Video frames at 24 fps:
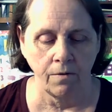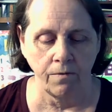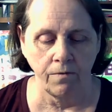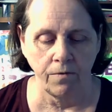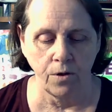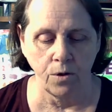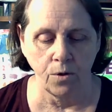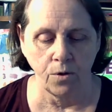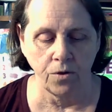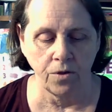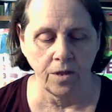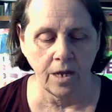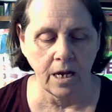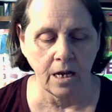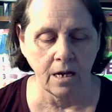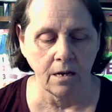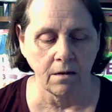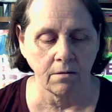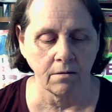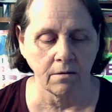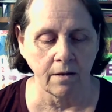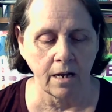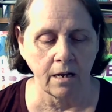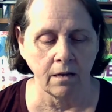few
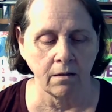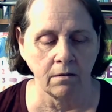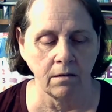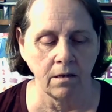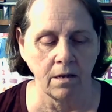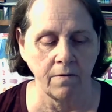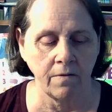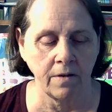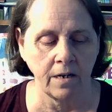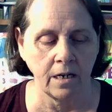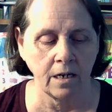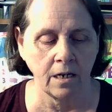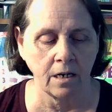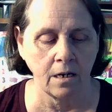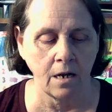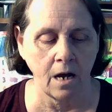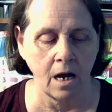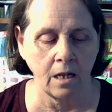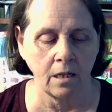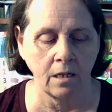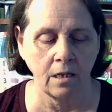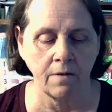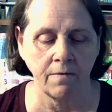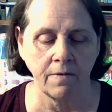things, like living and
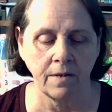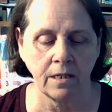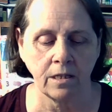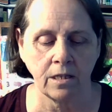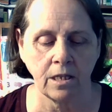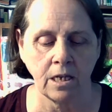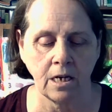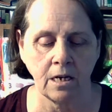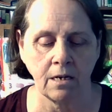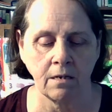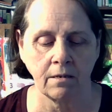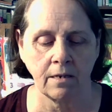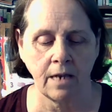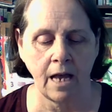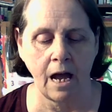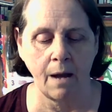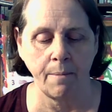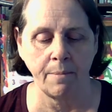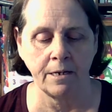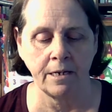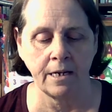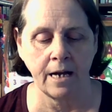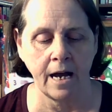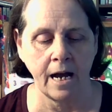non-living things,
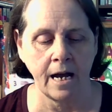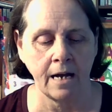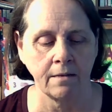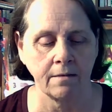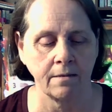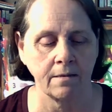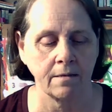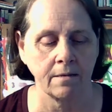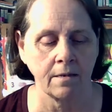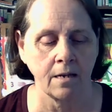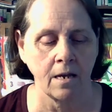habitats,